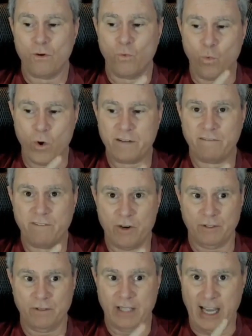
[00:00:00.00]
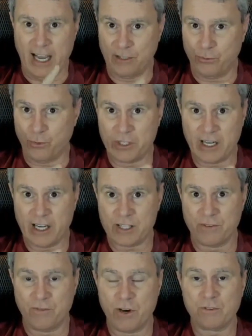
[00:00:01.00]
one vote. California gets
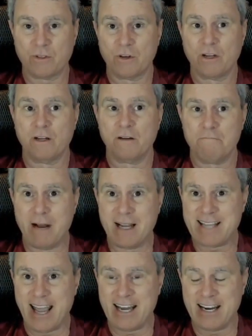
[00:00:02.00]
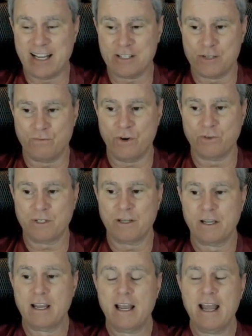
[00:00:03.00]
a vote, Montana gets a vote.
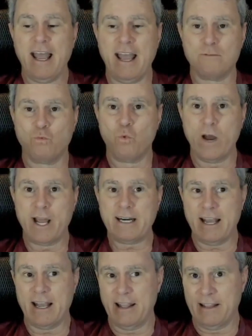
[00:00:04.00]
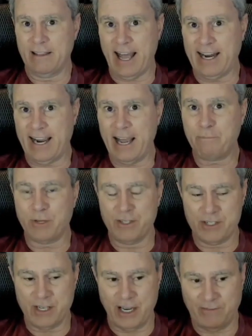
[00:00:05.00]
And when that
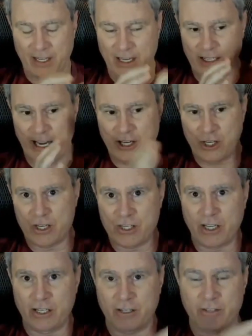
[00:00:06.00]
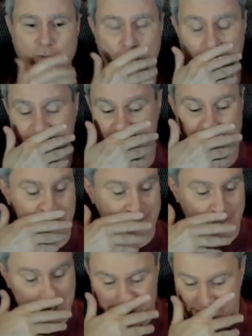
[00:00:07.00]
happens, if the election is declared void due to
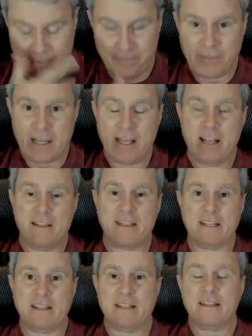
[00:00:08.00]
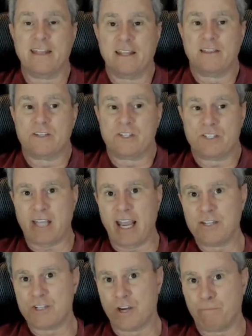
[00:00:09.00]
fraud, then the
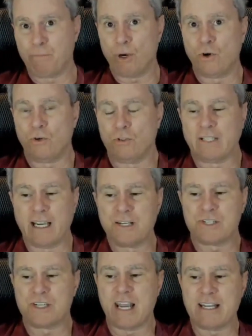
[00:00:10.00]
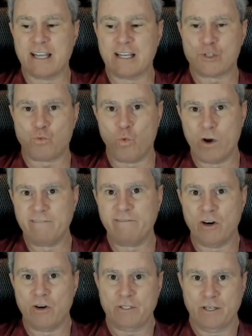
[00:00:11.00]
states are polled. Each state gets one
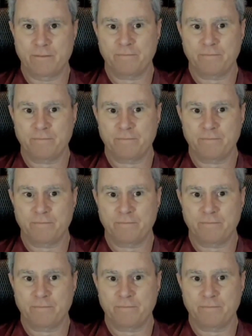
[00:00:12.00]
vote.